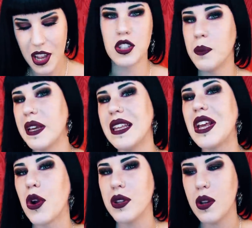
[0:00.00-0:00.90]
To me,
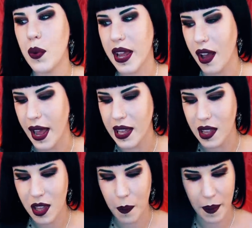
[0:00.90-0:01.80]
the only way I
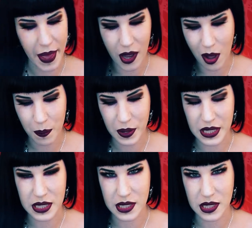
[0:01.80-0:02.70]
can compare
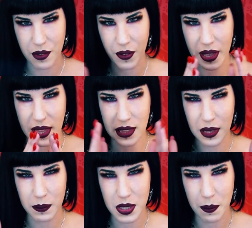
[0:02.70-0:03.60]
companies is if I get
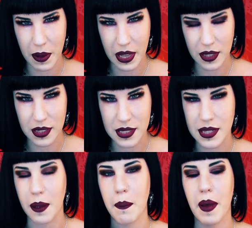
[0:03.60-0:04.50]
them to make the
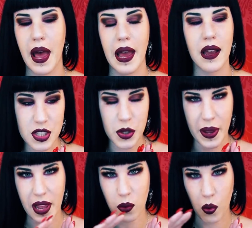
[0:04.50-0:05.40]
same bag. So
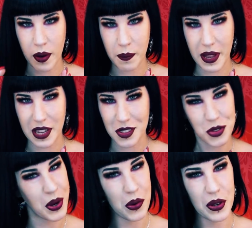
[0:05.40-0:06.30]
I had one make
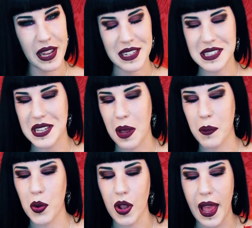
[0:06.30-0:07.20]
Dre Renane
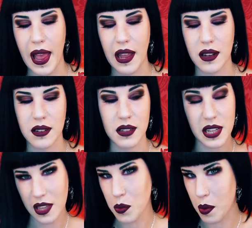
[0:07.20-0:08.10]
sample, and
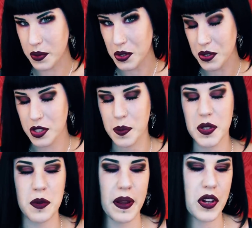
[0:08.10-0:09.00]
the other one was also
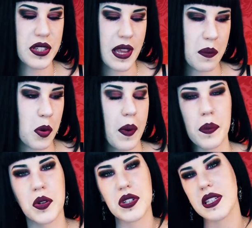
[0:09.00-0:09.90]
supposed to make her sample,
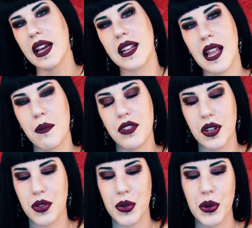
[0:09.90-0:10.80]
but because that collab
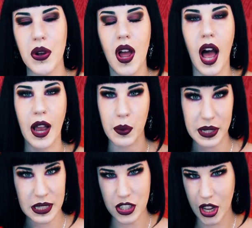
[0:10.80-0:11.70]
fell through, I
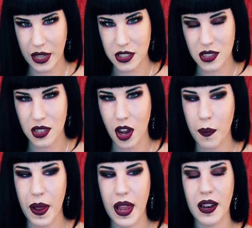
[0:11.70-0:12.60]
quickly changed it
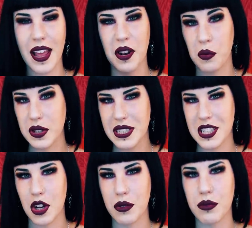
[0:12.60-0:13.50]
up and had it
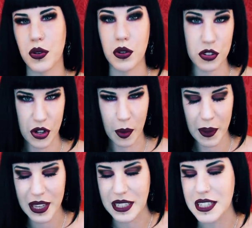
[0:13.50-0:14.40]
restyled for
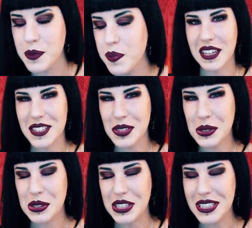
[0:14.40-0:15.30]
Drakmakins. That's
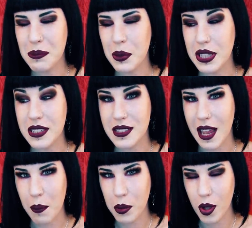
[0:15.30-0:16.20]
all good, but the
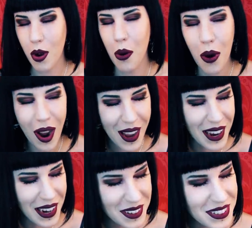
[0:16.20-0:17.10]
sample
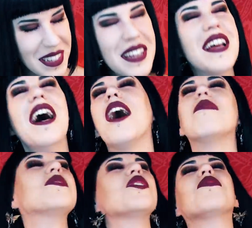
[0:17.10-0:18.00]

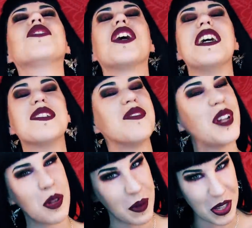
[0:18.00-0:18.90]
I'm sure if you guys
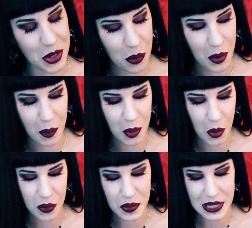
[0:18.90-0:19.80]
follow me, you know where I'm
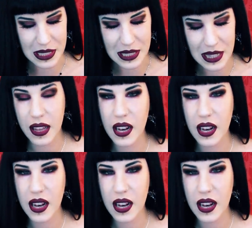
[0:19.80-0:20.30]
going with this.